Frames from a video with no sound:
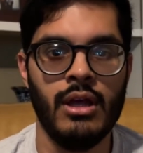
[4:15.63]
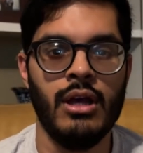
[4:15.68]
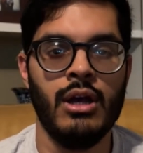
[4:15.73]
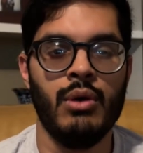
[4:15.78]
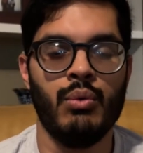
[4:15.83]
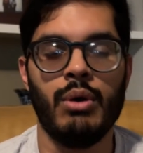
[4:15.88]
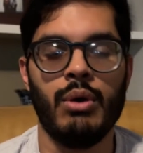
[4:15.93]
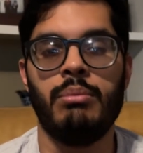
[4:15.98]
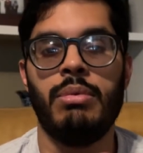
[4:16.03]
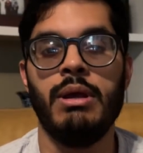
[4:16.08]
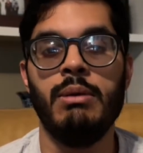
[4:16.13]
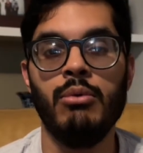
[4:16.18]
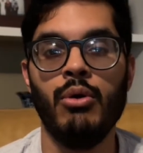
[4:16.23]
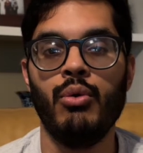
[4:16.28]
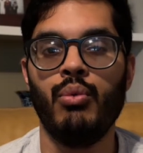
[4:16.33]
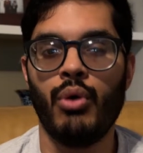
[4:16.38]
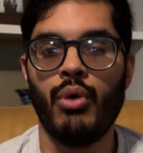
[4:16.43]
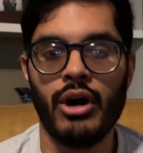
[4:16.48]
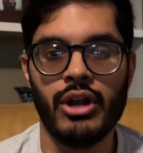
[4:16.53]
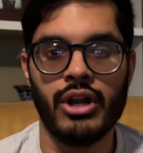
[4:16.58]
What people
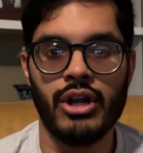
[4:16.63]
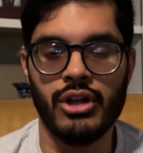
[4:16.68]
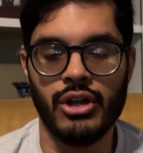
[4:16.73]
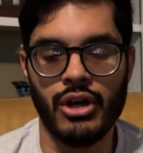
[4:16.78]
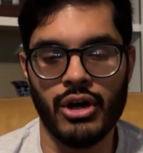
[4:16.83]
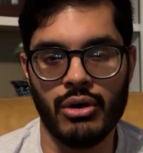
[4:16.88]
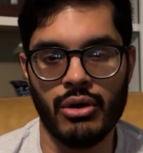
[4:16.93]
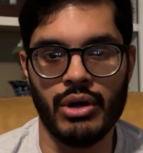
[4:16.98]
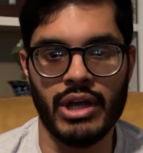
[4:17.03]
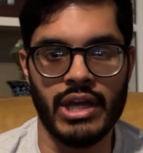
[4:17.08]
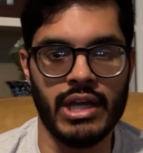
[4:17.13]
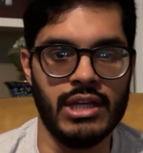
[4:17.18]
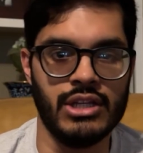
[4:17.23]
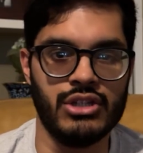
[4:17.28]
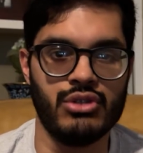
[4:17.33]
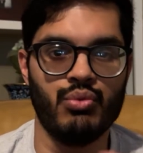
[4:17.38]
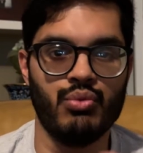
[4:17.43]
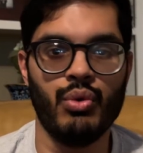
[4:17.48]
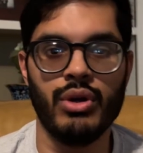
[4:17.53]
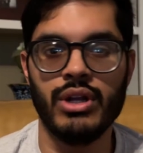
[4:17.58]
want to know is,
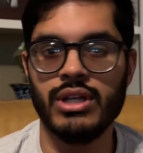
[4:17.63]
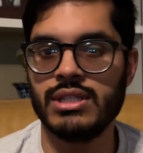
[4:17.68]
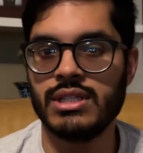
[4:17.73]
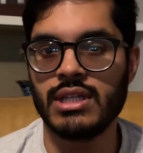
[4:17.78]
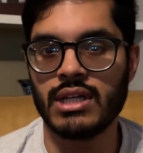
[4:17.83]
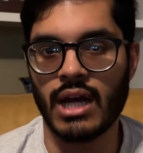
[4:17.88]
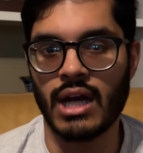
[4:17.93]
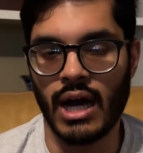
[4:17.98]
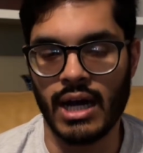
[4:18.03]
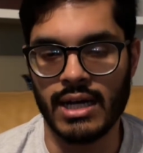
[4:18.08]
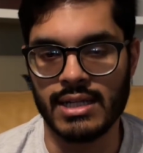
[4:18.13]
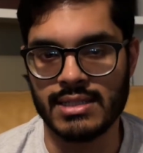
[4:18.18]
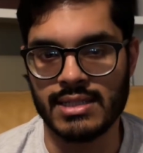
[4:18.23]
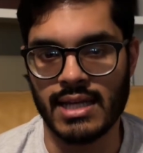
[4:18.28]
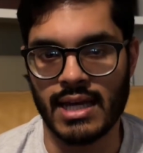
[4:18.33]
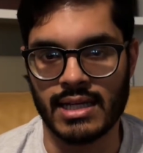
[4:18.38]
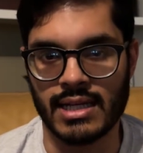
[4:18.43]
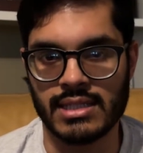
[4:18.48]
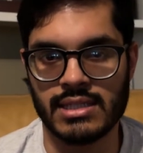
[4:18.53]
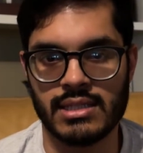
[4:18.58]
what is the
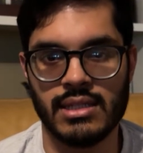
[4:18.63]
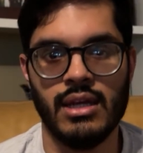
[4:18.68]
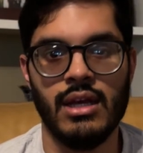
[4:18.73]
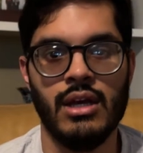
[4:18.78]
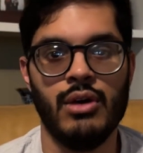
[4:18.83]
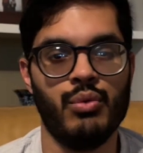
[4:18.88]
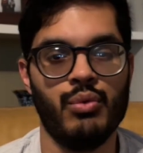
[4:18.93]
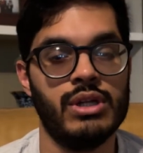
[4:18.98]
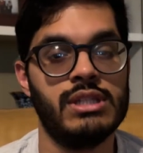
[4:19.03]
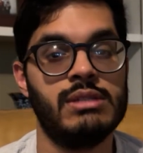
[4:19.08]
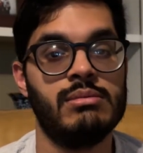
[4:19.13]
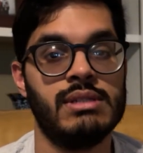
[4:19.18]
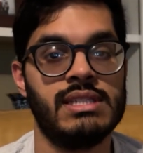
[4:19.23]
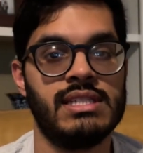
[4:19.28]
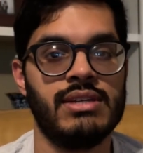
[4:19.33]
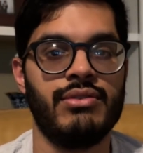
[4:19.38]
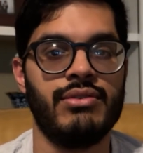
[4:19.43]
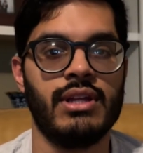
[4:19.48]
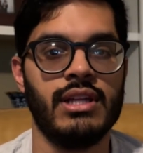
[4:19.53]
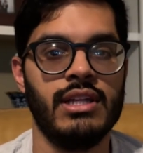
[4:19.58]
context? What
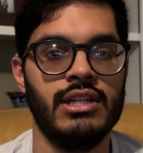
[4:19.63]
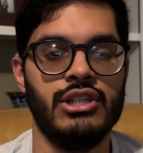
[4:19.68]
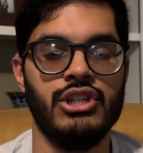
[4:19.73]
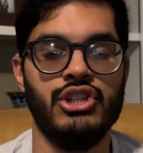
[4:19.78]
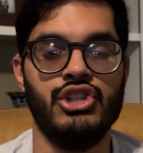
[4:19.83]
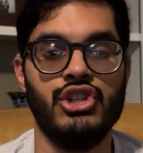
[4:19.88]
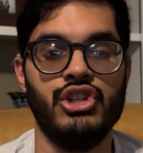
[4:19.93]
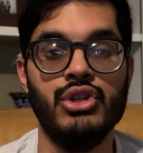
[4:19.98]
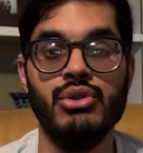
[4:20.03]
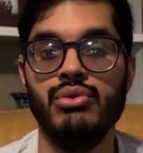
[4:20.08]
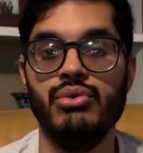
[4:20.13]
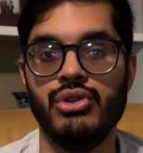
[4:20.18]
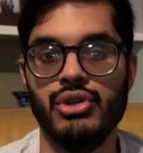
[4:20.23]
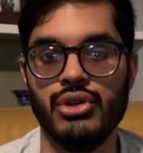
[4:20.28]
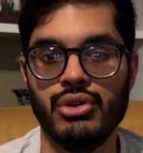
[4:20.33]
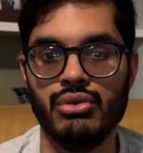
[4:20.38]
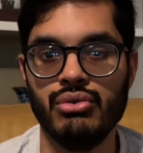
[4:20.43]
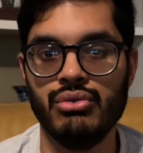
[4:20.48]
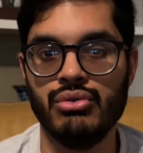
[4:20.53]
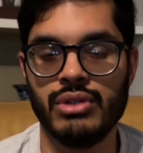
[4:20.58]
specifically did you
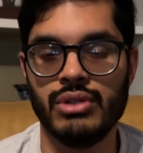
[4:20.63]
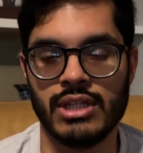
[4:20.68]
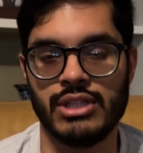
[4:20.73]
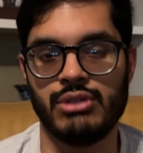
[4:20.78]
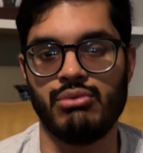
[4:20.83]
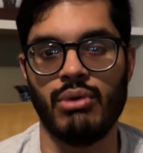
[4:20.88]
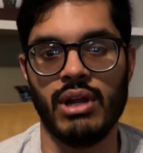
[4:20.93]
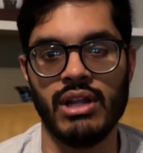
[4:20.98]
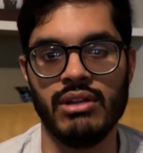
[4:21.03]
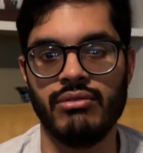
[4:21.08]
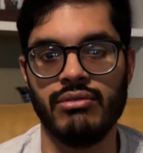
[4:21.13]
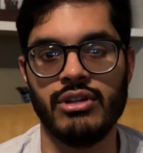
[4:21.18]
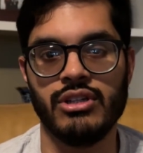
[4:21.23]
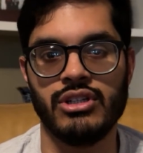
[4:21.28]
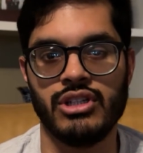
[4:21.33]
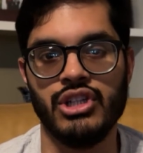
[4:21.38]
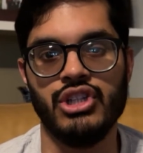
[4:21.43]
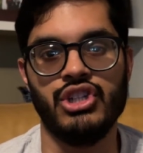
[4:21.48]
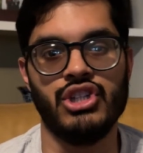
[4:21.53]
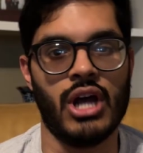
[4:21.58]
do that's relevant
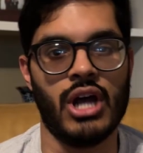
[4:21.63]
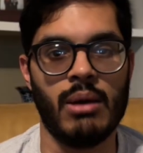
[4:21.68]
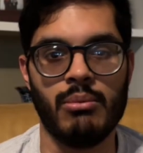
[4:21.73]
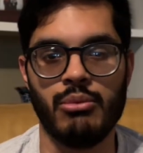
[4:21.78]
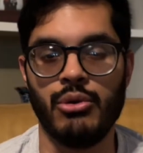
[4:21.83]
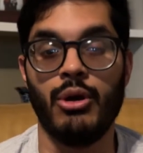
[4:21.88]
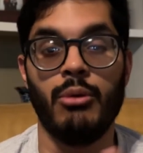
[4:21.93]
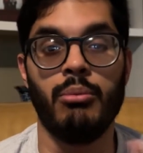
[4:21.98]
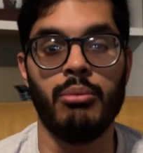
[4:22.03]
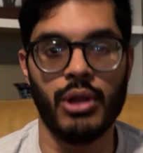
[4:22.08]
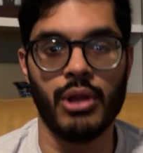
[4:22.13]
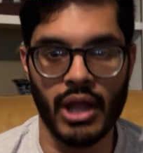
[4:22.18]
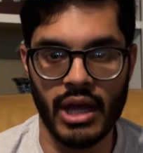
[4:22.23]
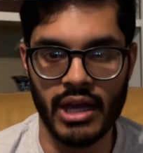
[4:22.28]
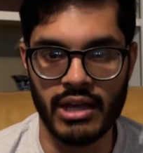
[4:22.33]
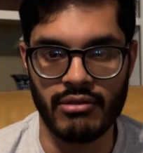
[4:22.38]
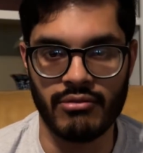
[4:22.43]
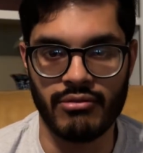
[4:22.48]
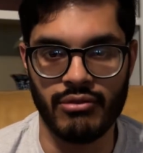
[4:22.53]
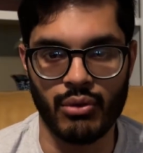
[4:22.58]
to the job you're
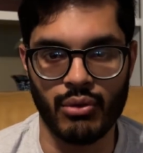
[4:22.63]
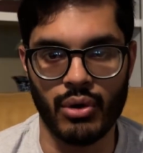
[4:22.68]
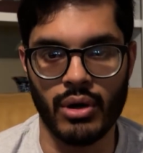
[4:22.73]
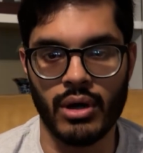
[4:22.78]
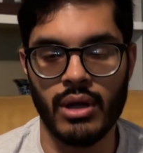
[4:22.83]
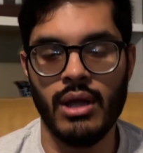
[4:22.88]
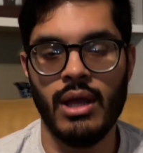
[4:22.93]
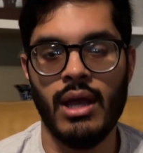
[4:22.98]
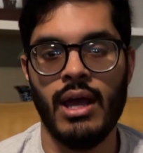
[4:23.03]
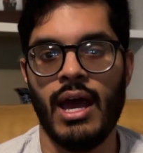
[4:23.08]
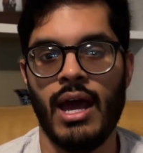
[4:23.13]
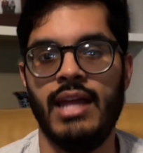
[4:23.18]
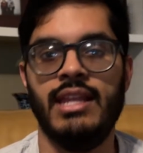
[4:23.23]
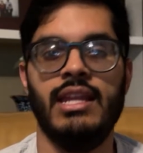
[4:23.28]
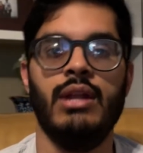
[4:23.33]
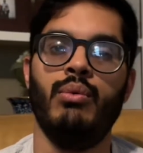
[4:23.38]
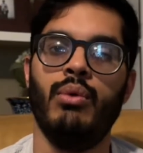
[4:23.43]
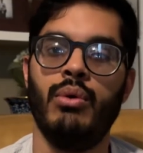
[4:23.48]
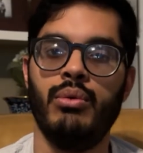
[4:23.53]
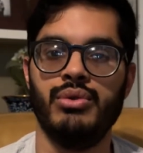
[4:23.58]
applying for? And
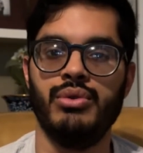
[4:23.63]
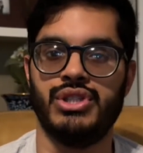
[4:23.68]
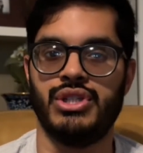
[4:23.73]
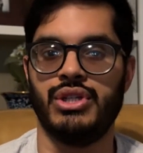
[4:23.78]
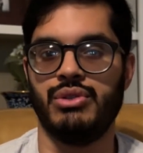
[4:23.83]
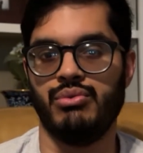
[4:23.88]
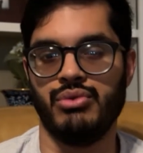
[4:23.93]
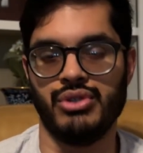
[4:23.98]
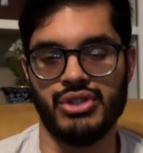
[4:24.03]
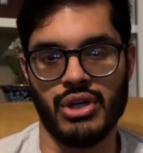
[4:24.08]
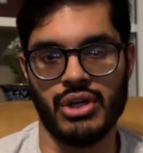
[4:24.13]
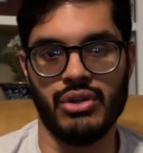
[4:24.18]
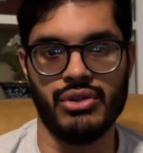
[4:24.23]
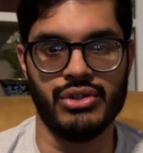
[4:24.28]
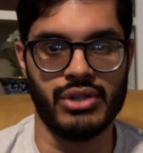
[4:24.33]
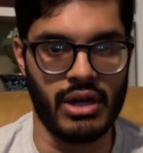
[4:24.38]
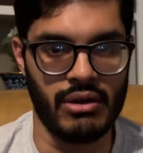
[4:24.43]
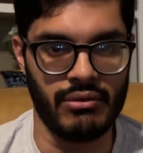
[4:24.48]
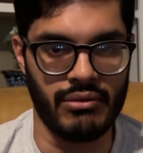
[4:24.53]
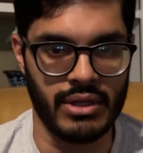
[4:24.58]
then what was the result
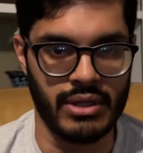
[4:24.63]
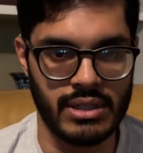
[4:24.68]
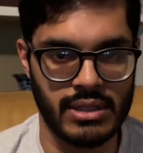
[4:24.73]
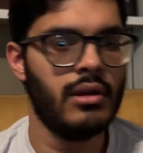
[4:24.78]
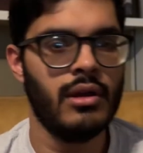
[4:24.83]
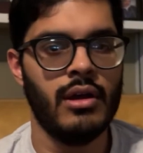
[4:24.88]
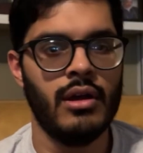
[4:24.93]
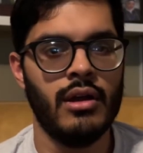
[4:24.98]
of it?